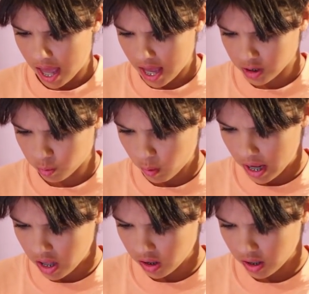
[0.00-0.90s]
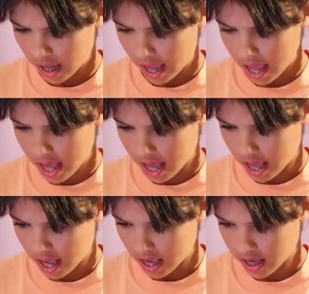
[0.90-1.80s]
As well
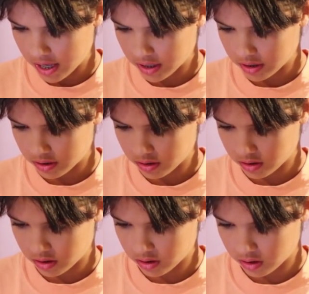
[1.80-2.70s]
as,